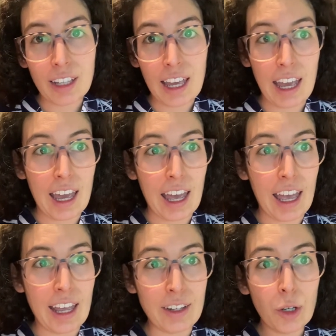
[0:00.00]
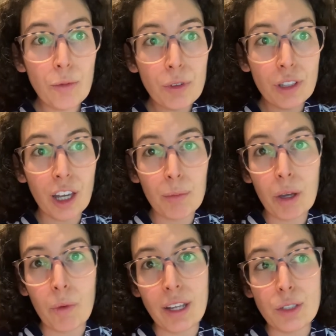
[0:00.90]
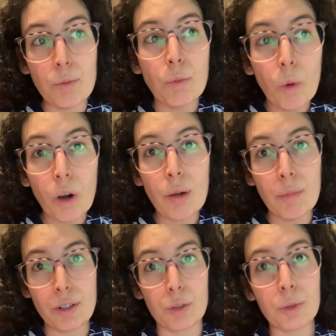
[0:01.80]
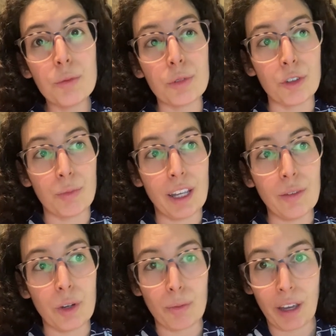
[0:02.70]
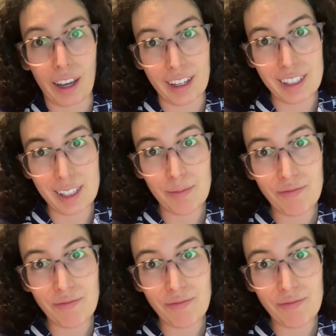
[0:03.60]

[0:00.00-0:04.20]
and hopefully on my way to more measurable improvement with my eyes.